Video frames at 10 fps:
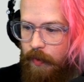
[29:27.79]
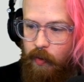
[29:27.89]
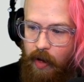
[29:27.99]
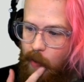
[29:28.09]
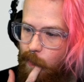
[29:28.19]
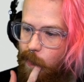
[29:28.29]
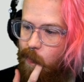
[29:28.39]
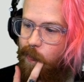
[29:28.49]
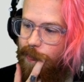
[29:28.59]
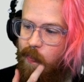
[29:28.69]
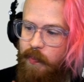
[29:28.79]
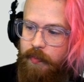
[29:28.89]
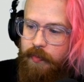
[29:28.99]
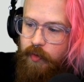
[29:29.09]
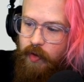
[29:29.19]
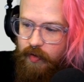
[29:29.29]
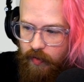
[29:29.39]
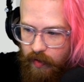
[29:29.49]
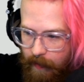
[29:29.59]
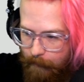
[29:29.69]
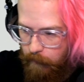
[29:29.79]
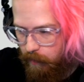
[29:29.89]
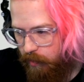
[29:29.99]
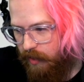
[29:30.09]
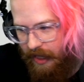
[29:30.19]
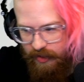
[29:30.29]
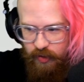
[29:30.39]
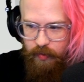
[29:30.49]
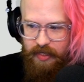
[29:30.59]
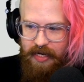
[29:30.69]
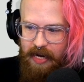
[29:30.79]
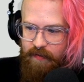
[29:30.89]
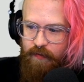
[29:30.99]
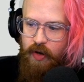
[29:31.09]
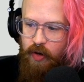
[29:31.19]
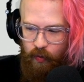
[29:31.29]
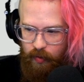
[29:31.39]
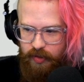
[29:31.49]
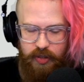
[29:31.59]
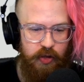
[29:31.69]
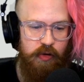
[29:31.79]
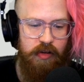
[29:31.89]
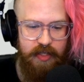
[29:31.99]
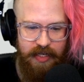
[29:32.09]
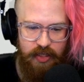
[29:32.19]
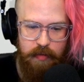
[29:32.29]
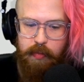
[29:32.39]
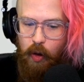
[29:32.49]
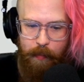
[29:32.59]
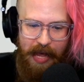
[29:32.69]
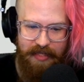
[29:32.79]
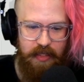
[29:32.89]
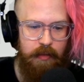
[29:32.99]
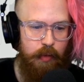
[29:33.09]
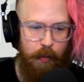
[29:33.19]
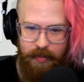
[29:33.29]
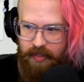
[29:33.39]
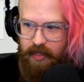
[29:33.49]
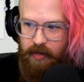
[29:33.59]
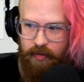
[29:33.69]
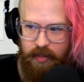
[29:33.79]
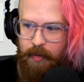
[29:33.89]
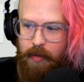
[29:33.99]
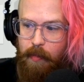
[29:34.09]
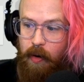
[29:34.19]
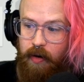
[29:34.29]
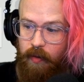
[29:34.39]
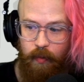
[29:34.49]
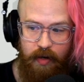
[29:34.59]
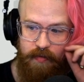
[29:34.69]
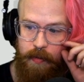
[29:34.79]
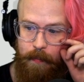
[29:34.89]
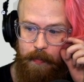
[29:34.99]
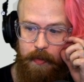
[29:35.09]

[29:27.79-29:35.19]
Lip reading: Okay. So that's the thing. Yeah, dude with a knife who rolls a 2 doesn't actually accidentally blow up a city or summon the Mara or whatever.